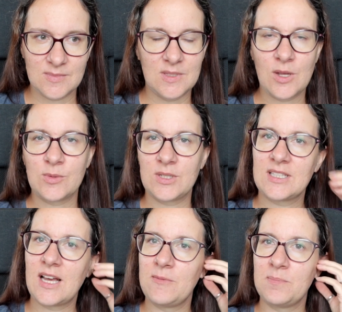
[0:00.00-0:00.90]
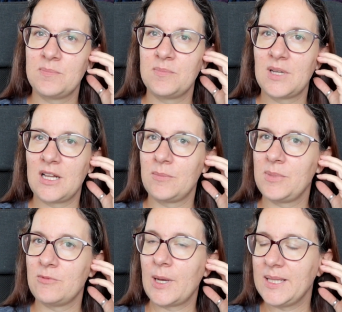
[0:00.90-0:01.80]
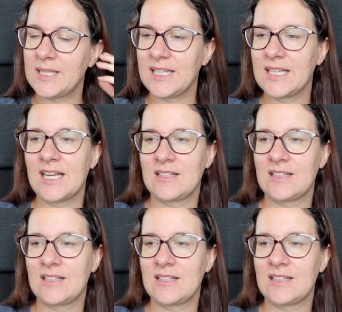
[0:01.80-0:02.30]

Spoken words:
know that I'll be waiting